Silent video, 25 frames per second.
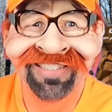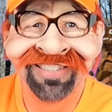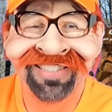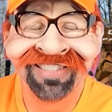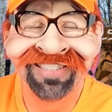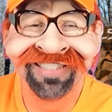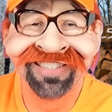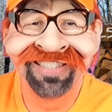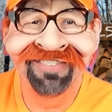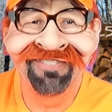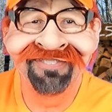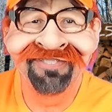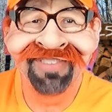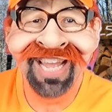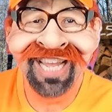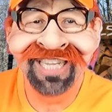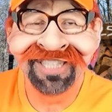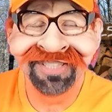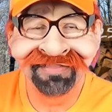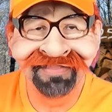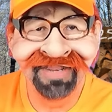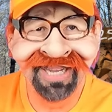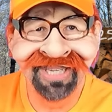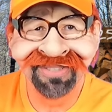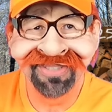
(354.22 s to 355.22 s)
in
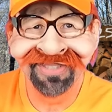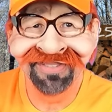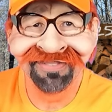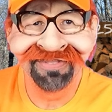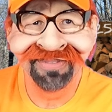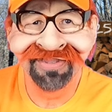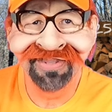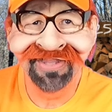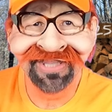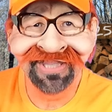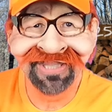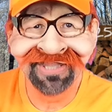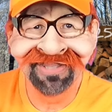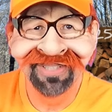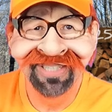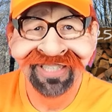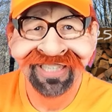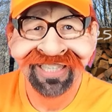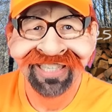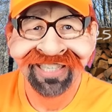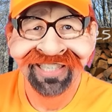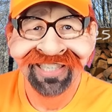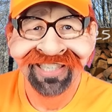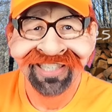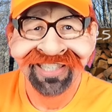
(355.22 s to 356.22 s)
fast motion for you.
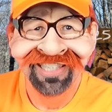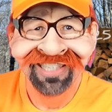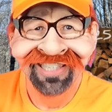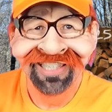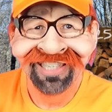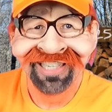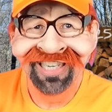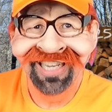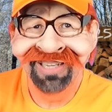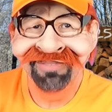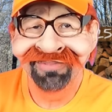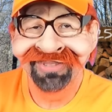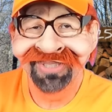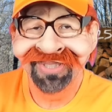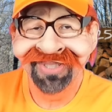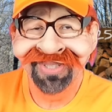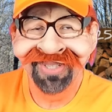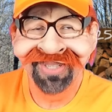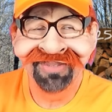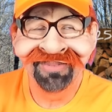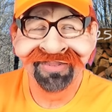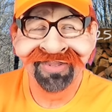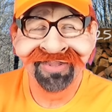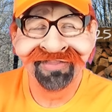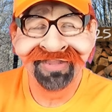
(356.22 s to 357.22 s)
I'm
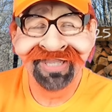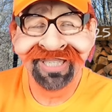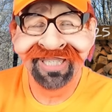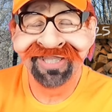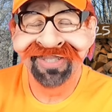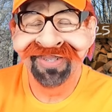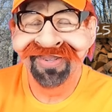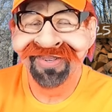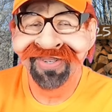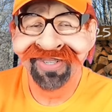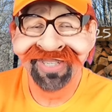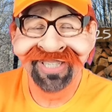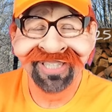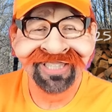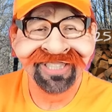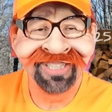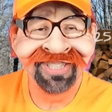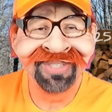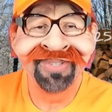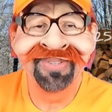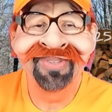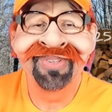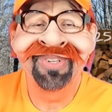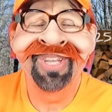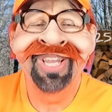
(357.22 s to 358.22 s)
sure it will be glorious
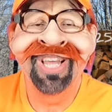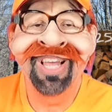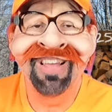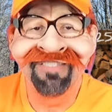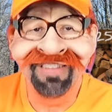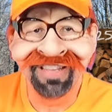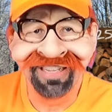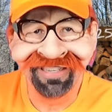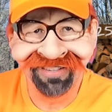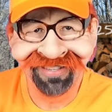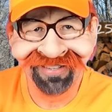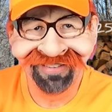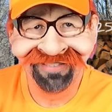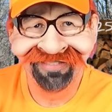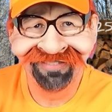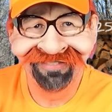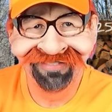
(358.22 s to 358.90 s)
and you'll love it.